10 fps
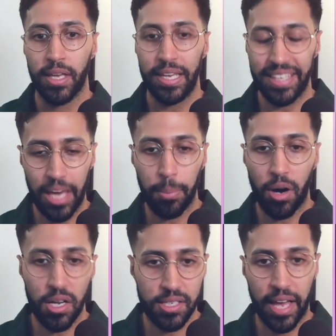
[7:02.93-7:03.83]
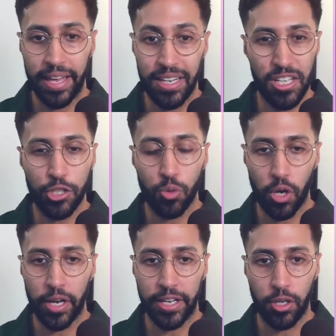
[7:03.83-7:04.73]
get past that initial
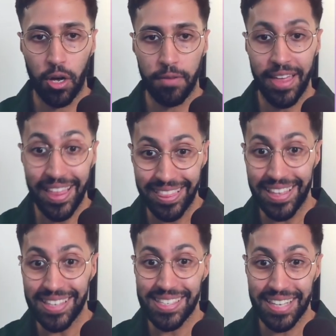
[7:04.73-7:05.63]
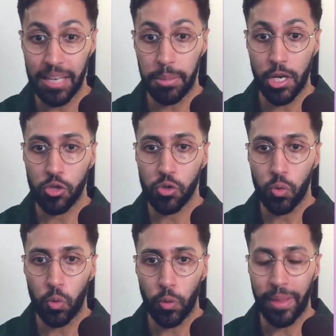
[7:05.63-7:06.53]
learning curve. This is going to be a
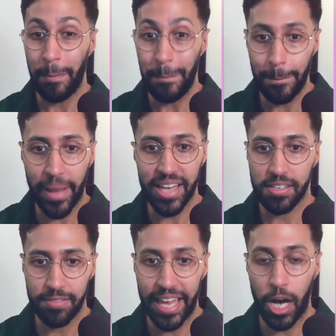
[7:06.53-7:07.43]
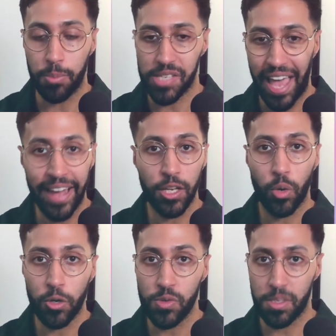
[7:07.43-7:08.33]
tool that massively helps
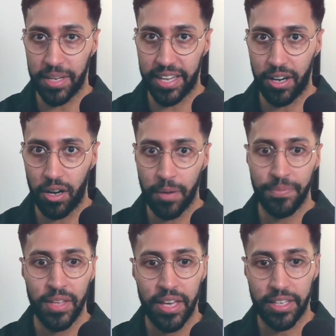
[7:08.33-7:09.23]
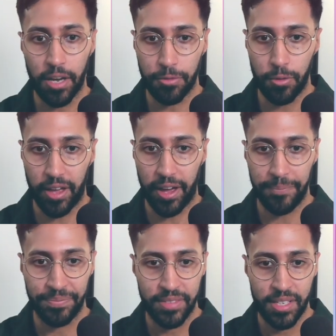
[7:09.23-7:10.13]
anyone who's a beginner get through that.
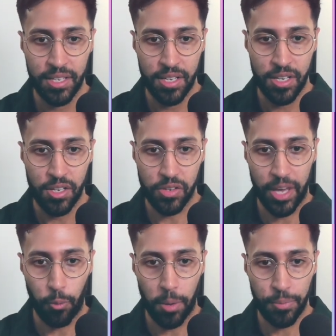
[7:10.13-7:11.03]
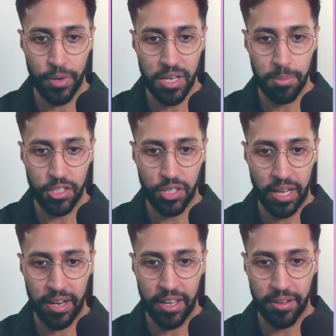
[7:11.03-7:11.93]
So yeah, we're pretty much
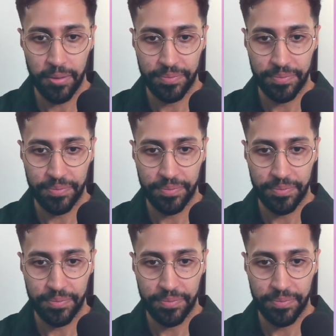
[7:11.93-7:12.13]
done here.